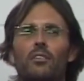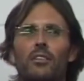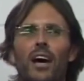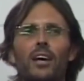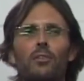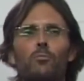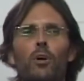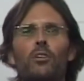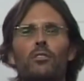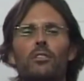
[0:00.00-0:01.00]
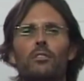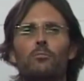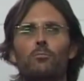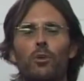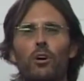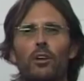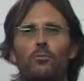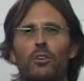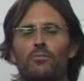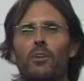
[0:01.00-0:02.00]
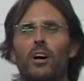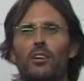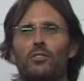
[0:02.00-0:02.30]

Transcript: they won't work with my